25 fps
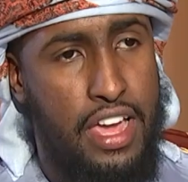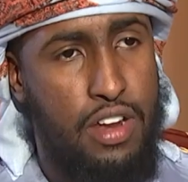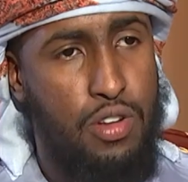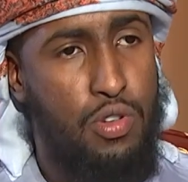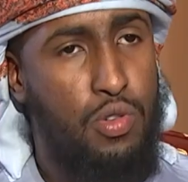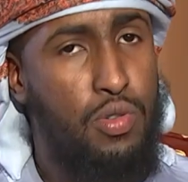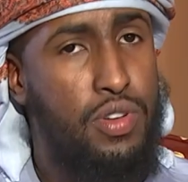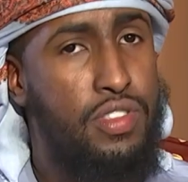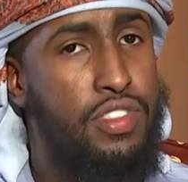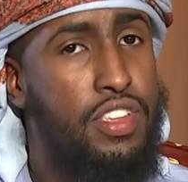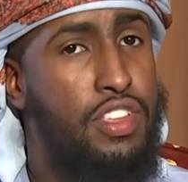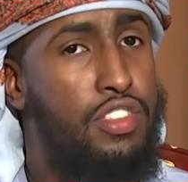
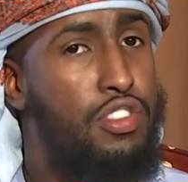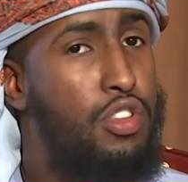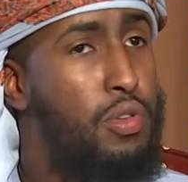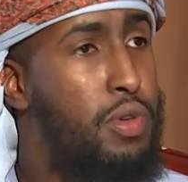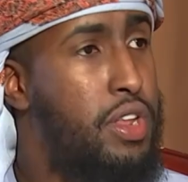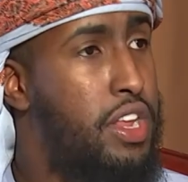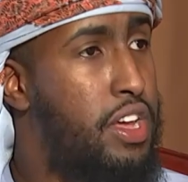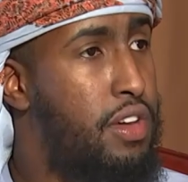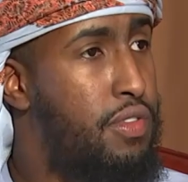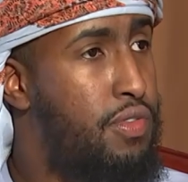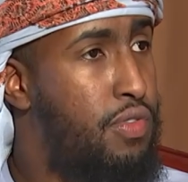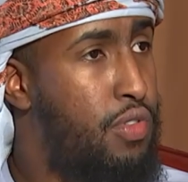And who is he
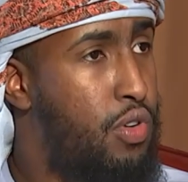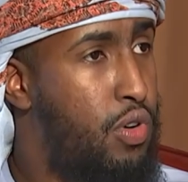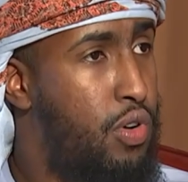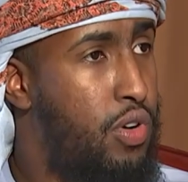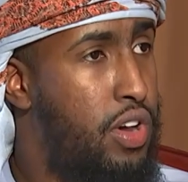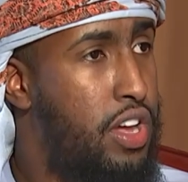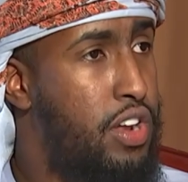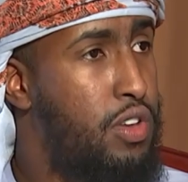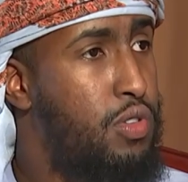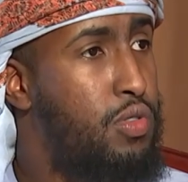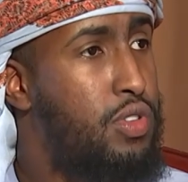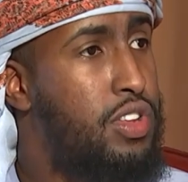doing it
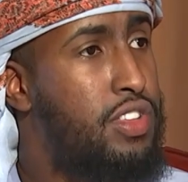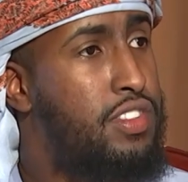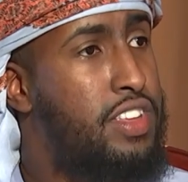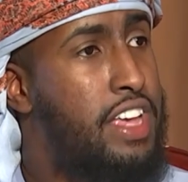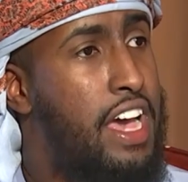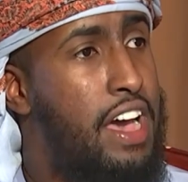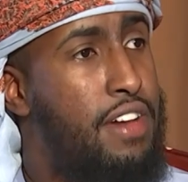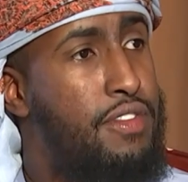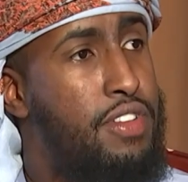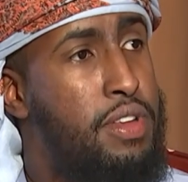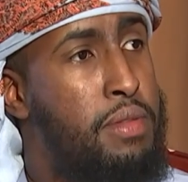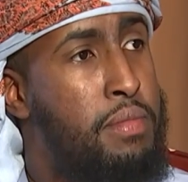for? And who does
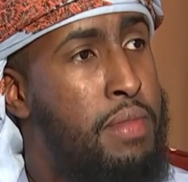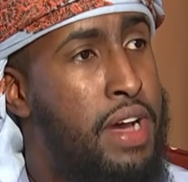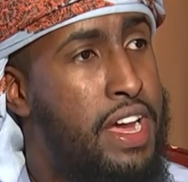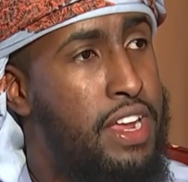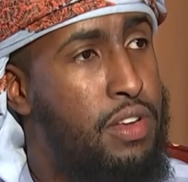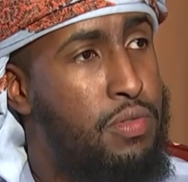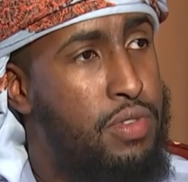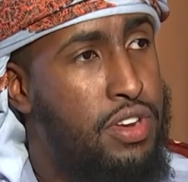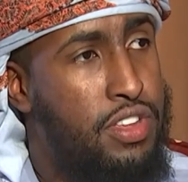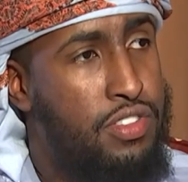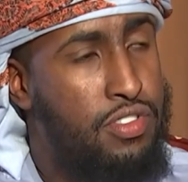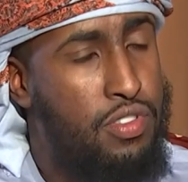he have in
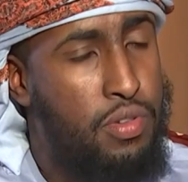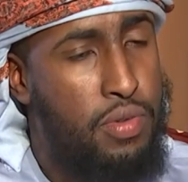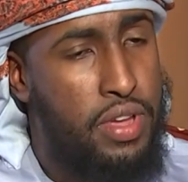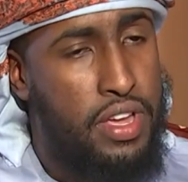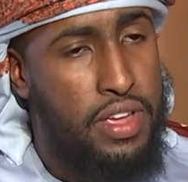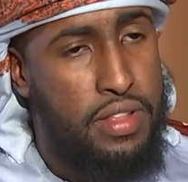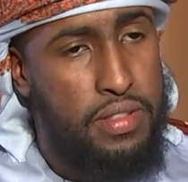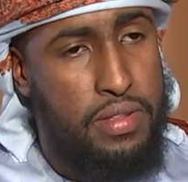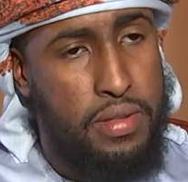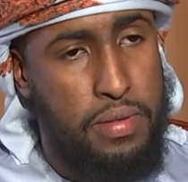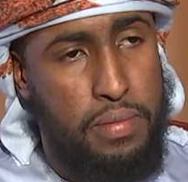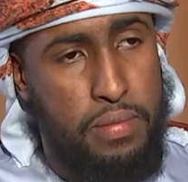mind when he's
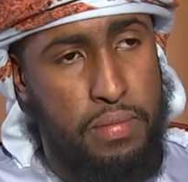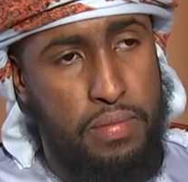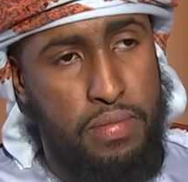doing it?